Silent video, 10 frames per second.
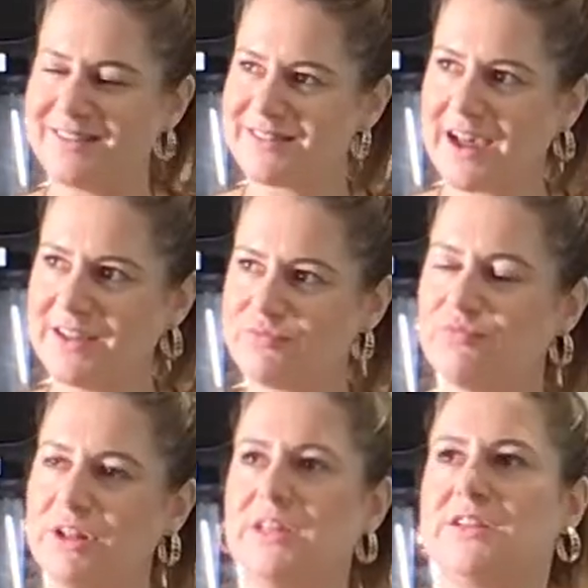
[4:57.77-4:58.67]
that's
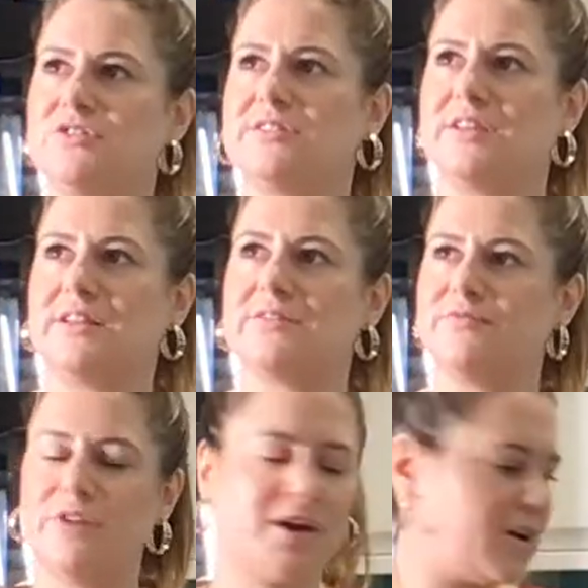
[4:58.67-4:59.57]
really interesting. That's
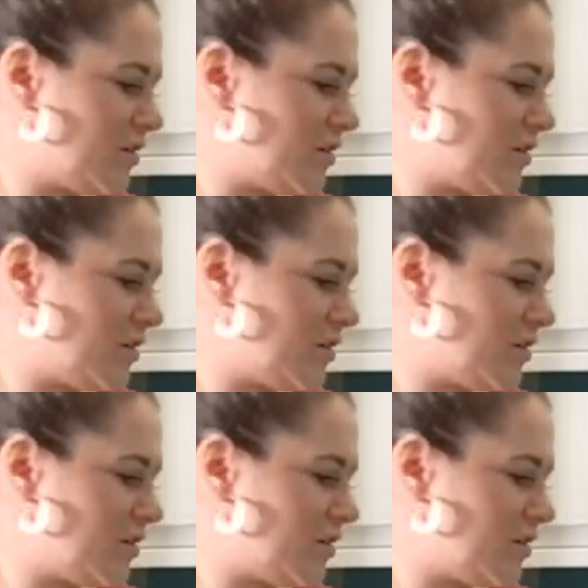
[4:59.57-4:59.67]
very good.